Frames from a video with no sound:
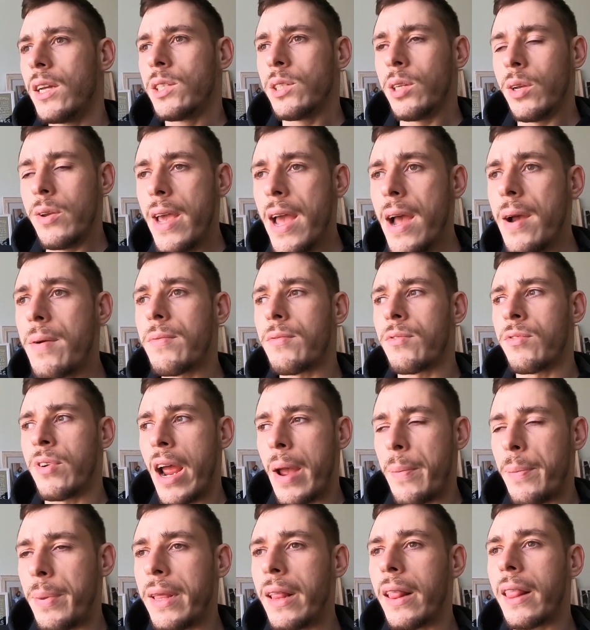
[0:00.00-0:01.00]
So yeah,
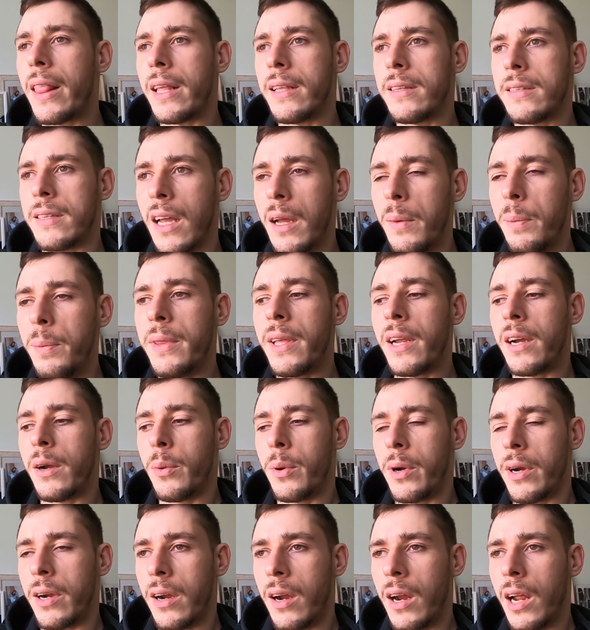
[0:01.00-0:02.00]
wrapping things up,
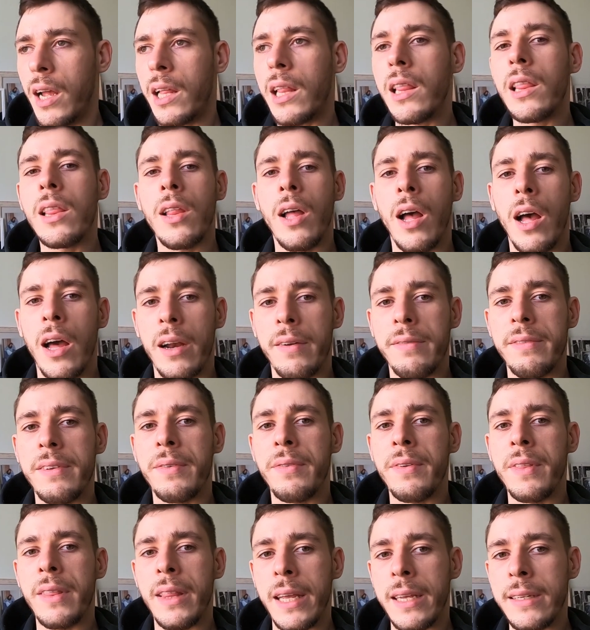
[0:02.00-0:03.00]
there were a lot of
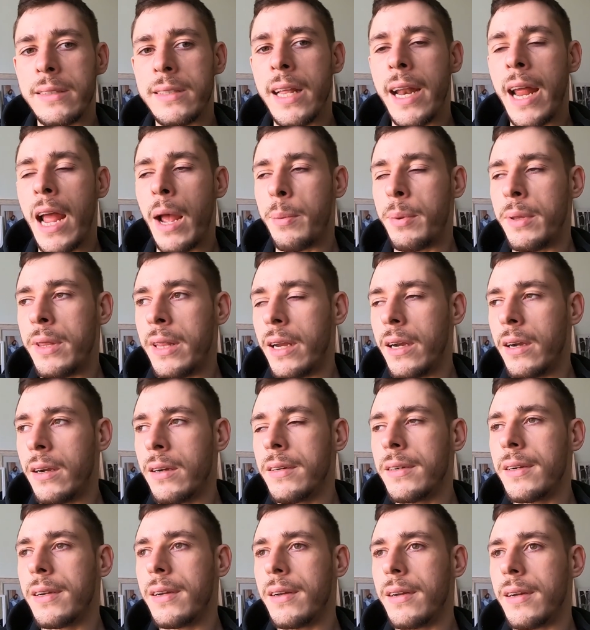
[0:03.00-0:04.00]
different things that happened
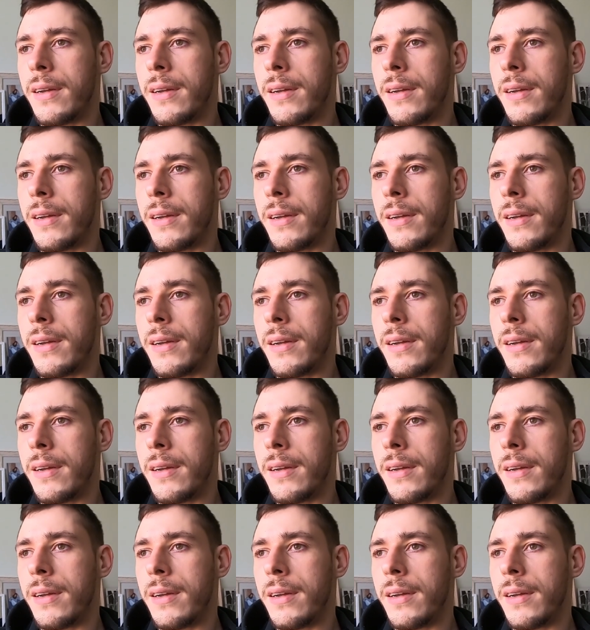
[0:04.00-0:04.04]
there.